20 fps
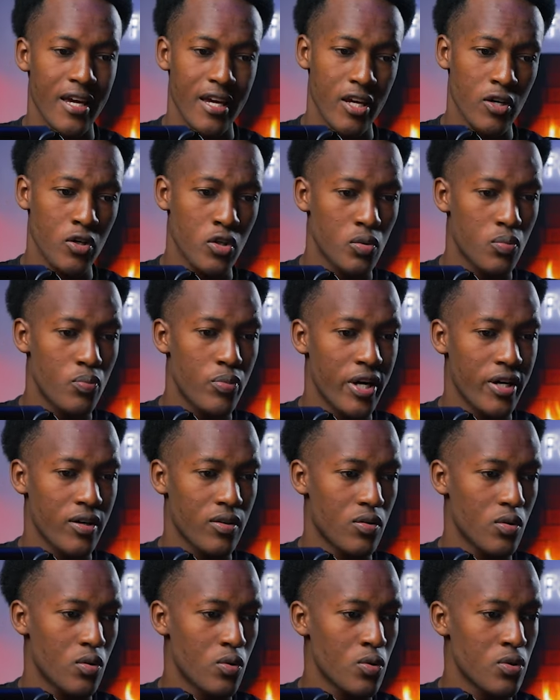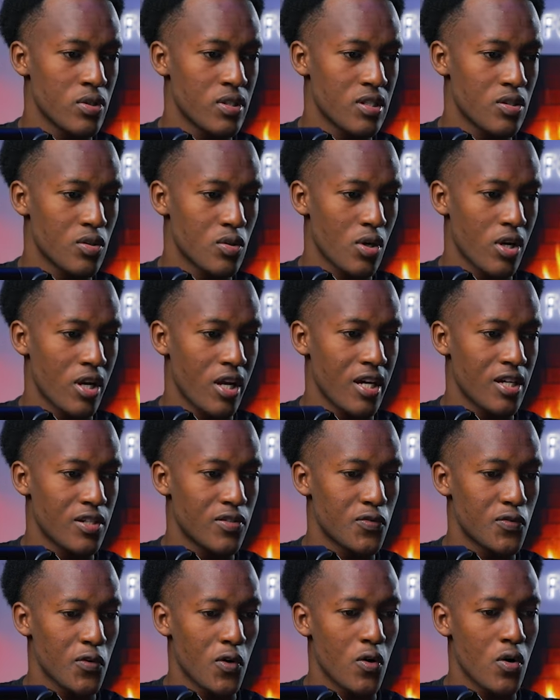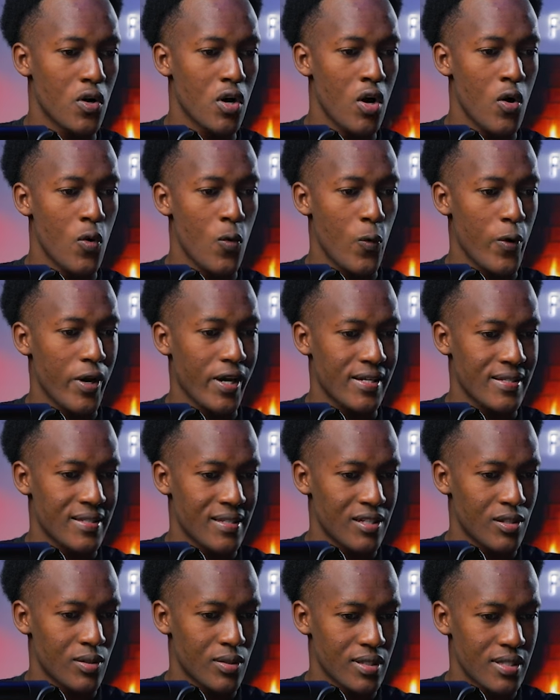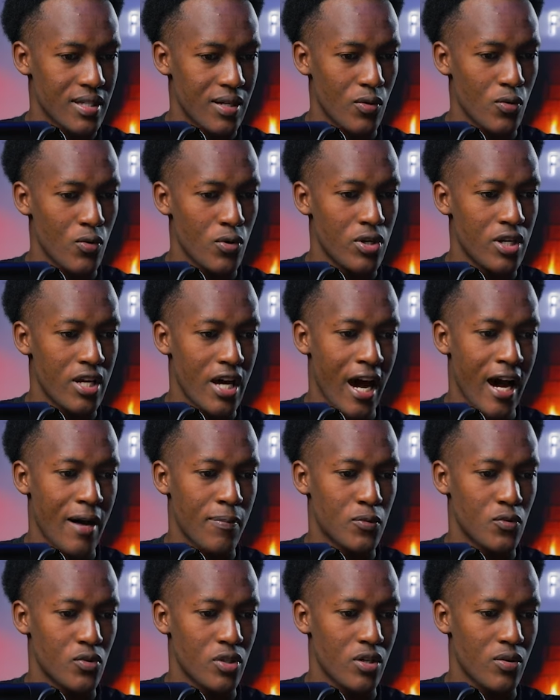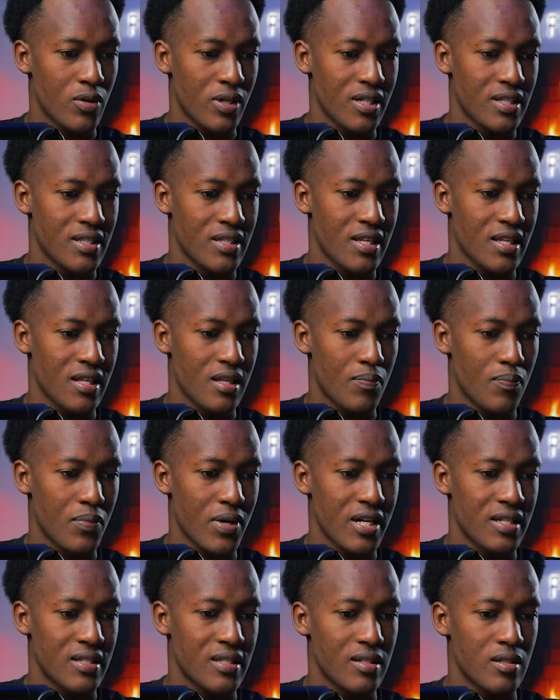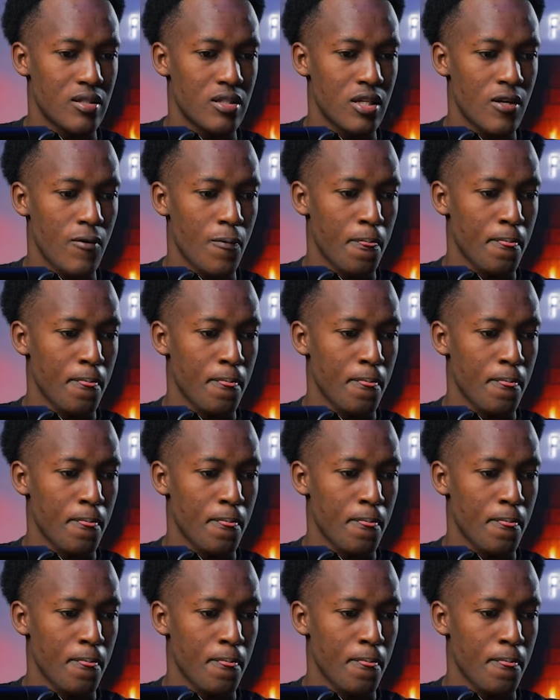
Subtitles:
It could break through, since on H4, we can see it was a good uptrend. We can see that the price is